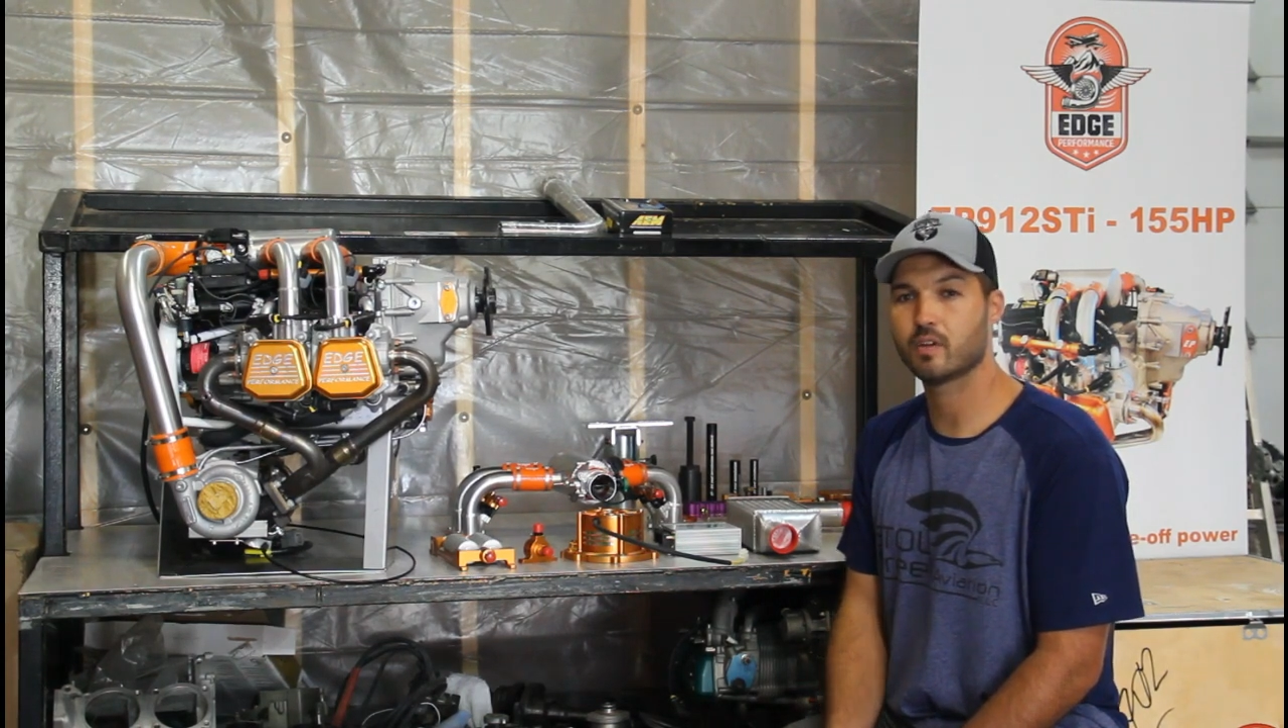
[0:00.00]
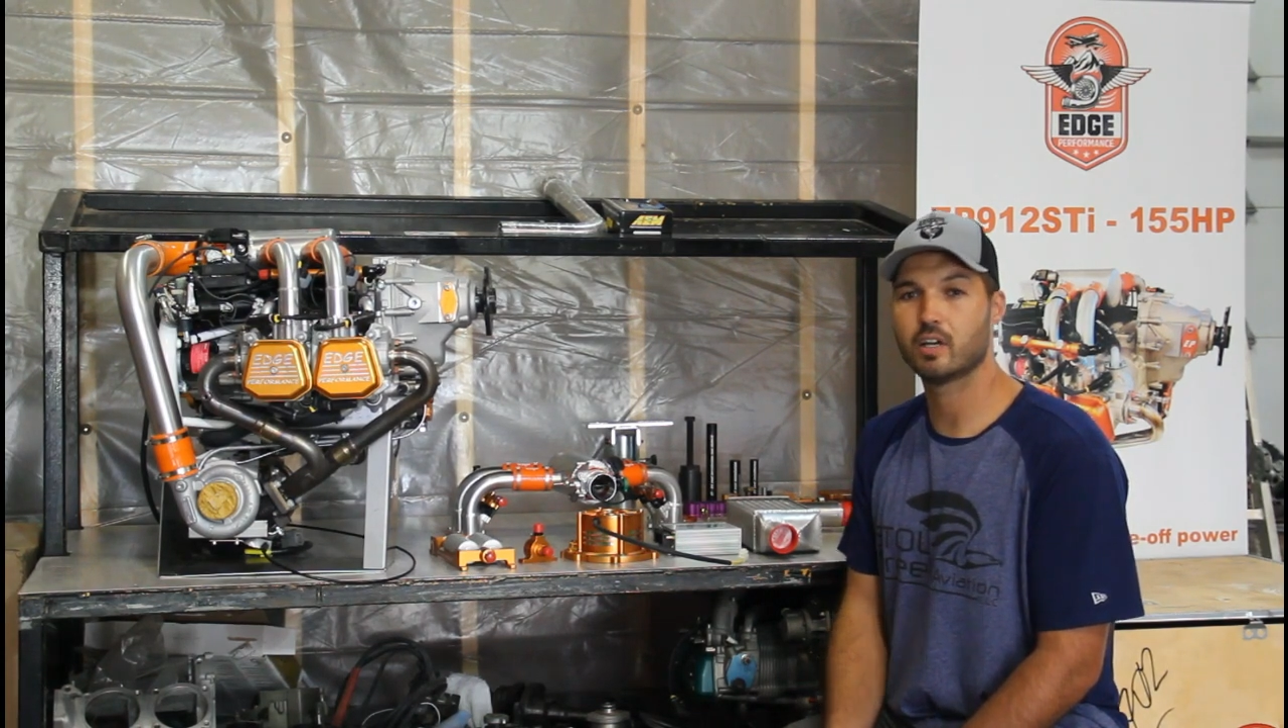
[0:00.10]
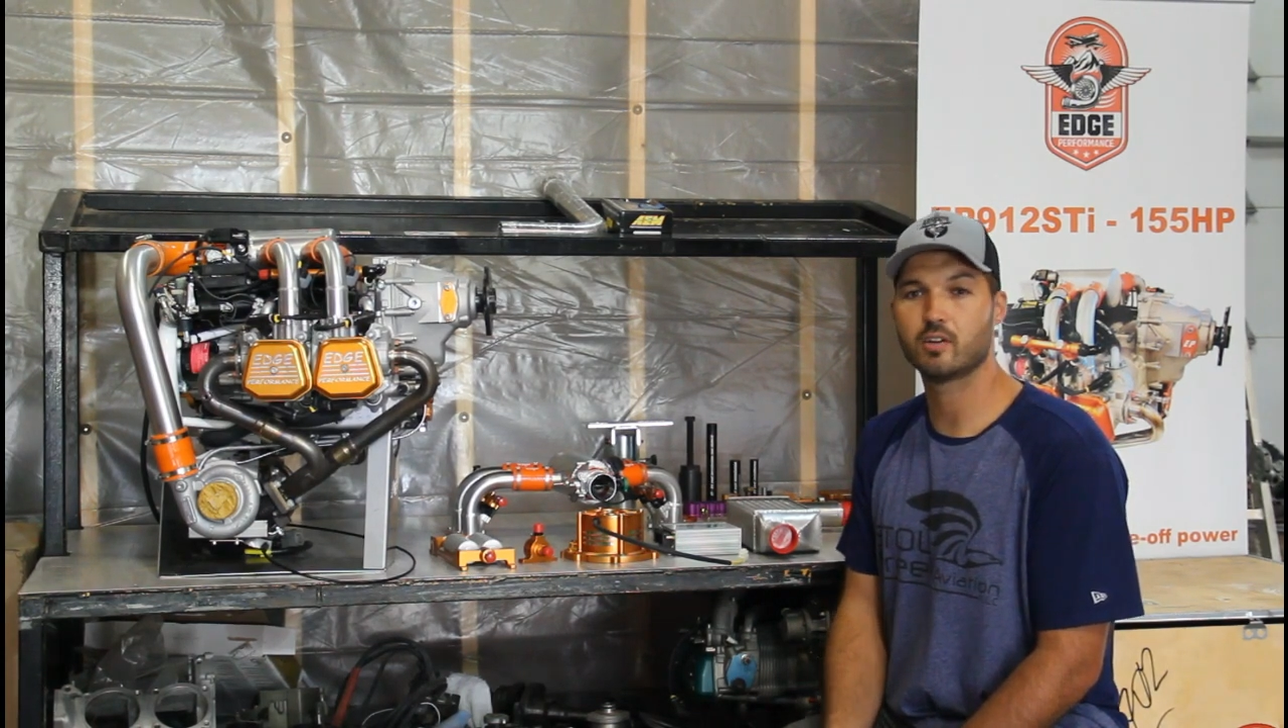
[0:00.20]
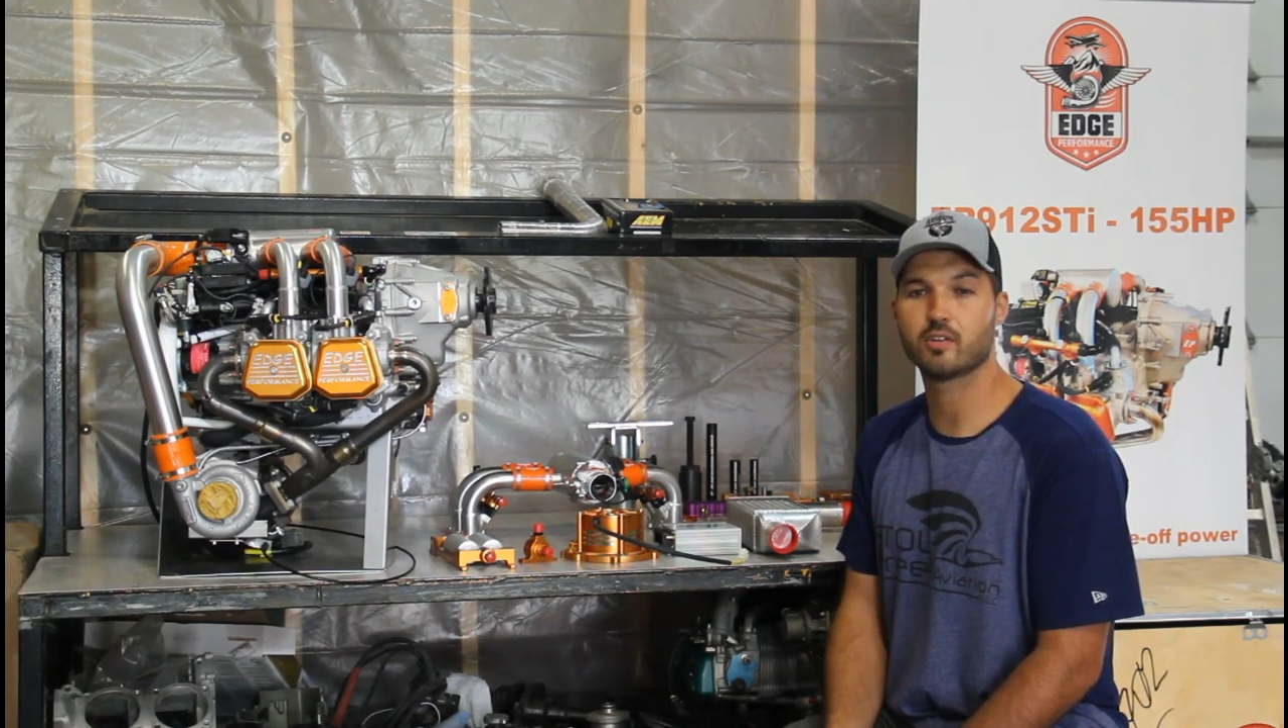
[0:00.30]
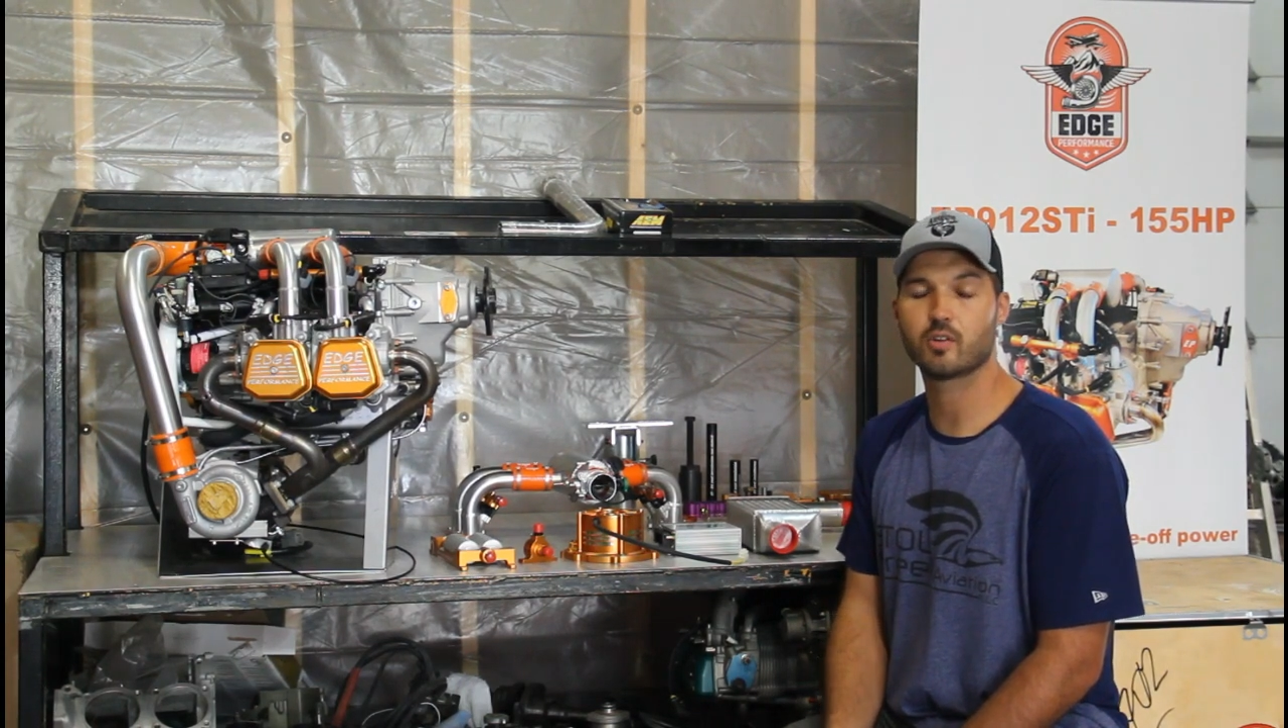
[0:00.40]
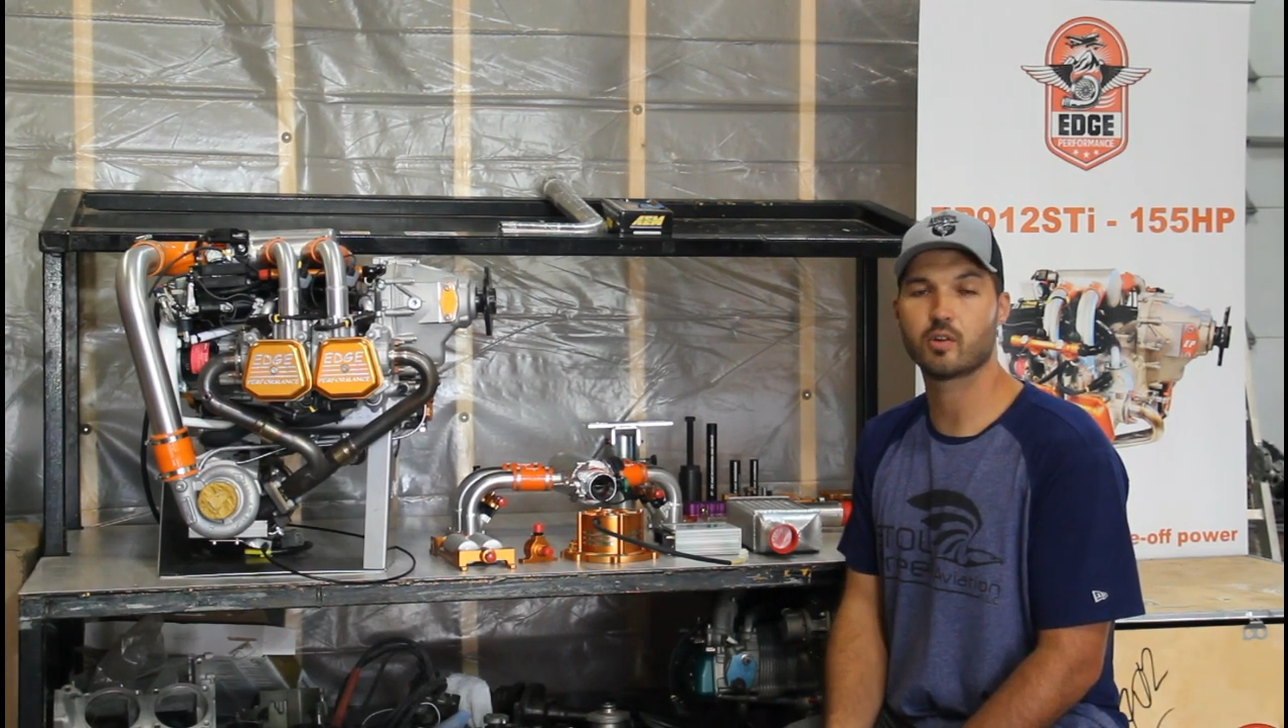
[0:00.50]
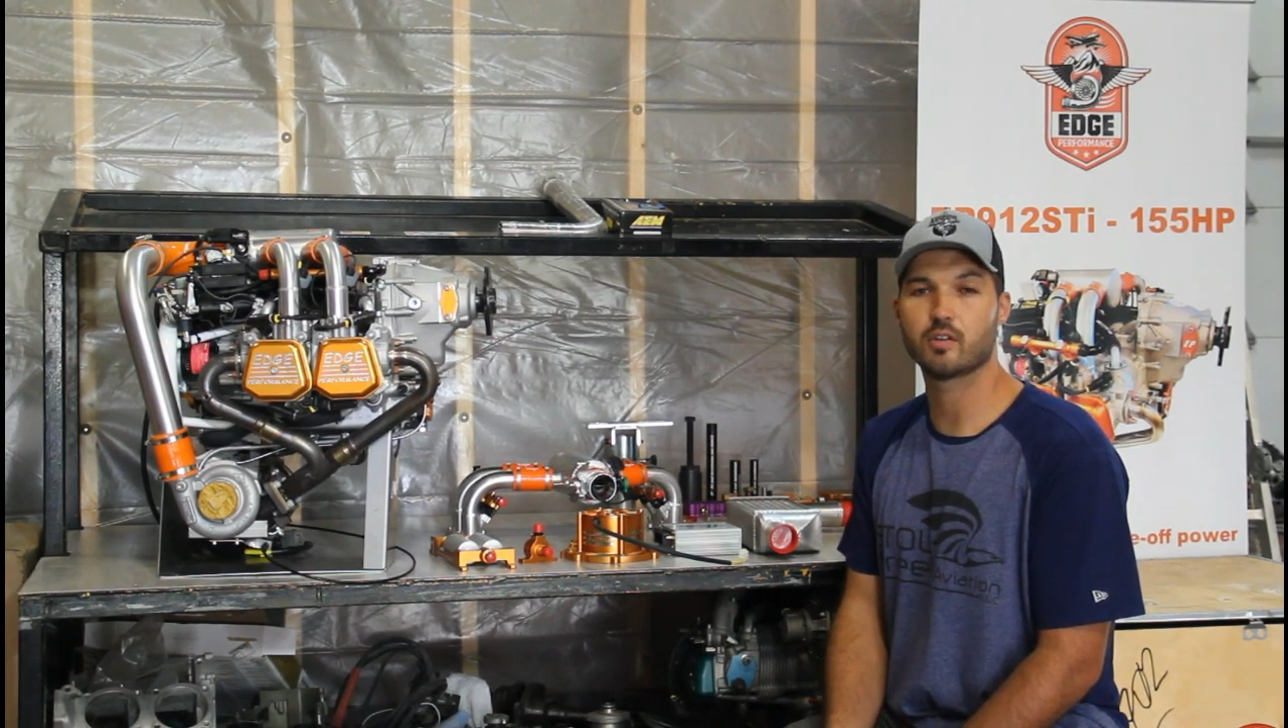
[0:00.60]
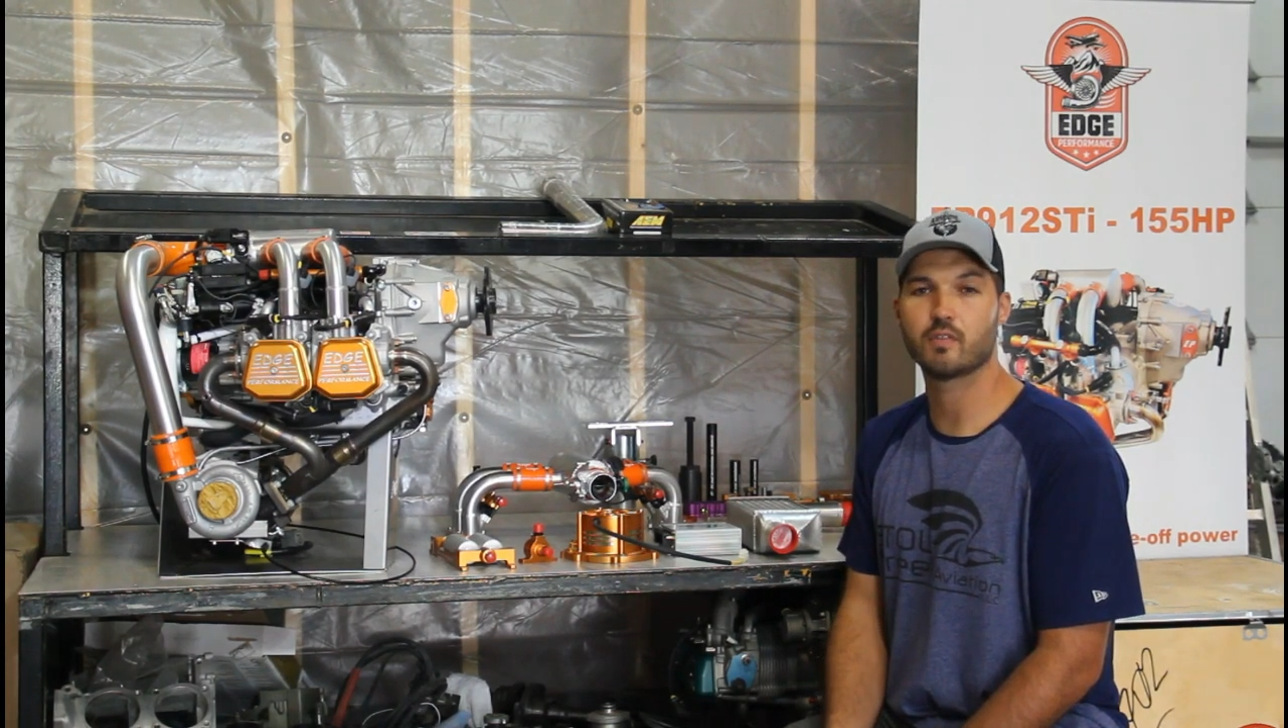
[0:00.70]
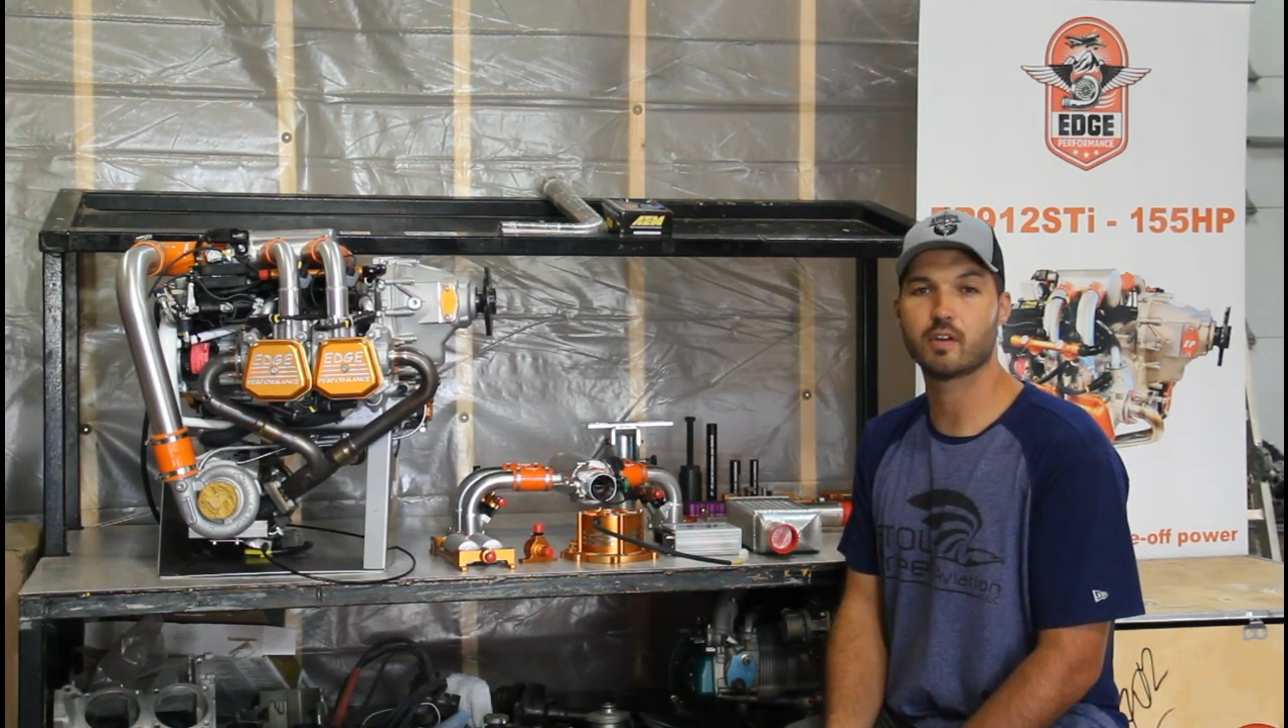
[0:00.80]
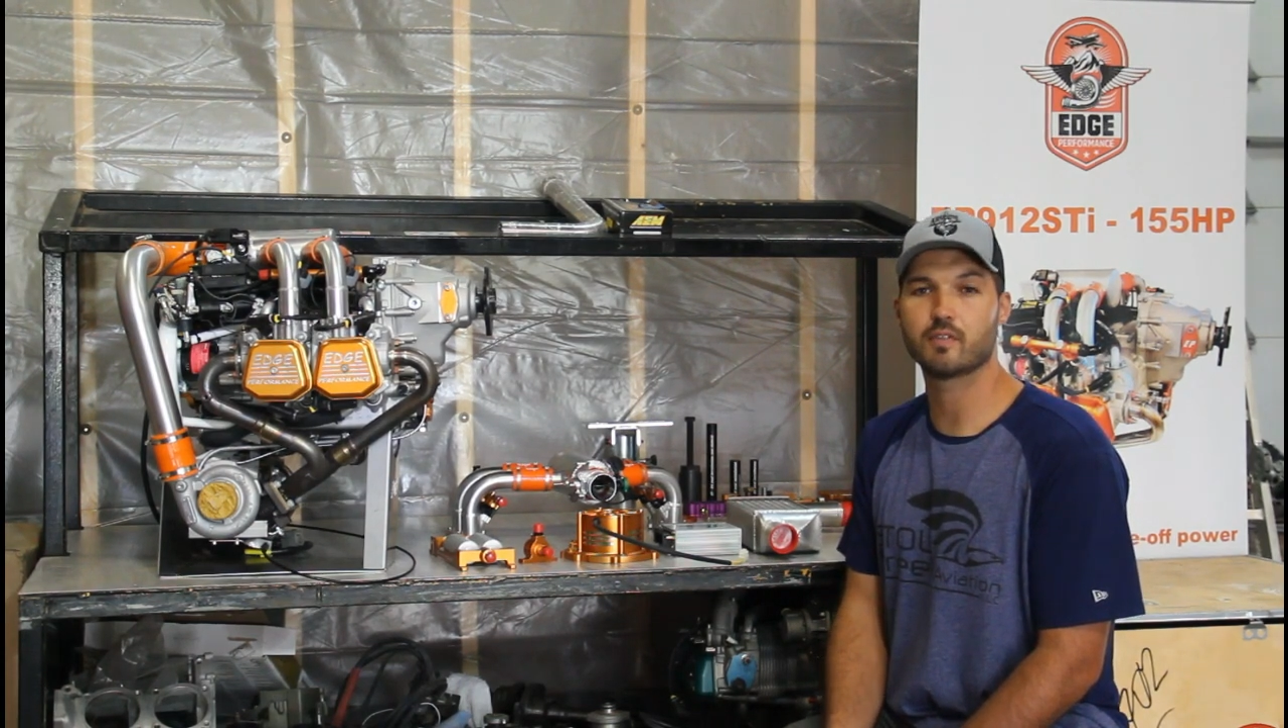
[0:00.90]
135